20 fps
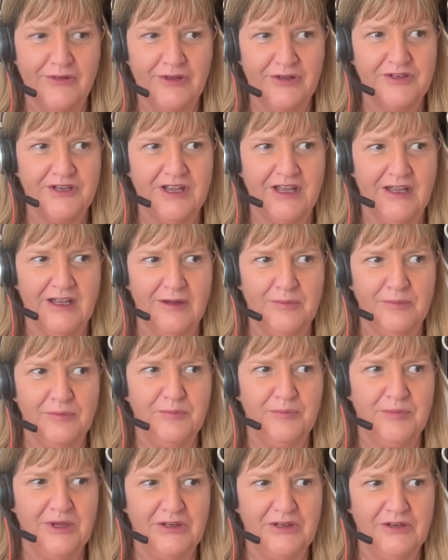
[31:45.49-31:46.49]
That, um,
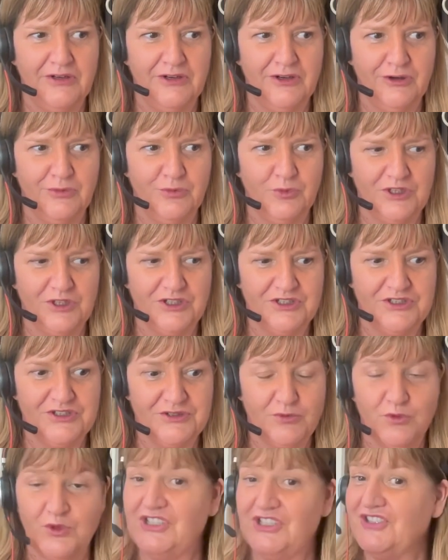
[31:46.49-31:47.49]
but you know, we
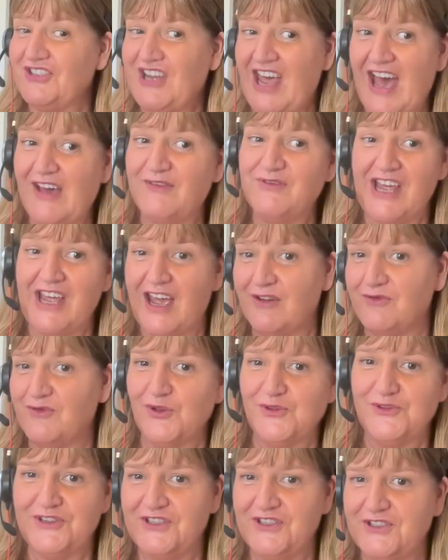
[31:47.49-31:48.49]
just we just have to have
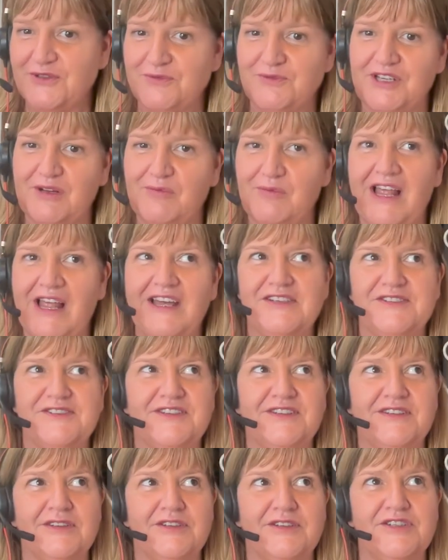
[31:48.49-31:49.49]
those systems in
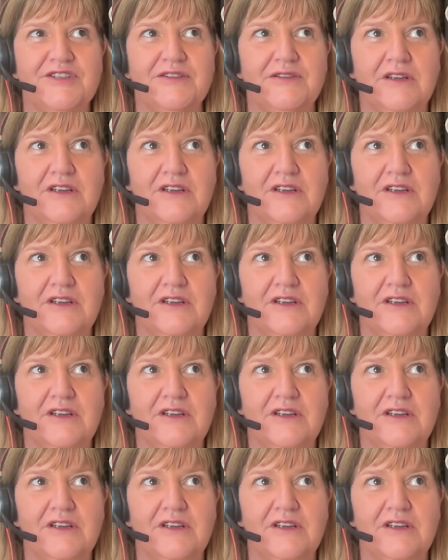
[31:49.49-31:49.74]
place, and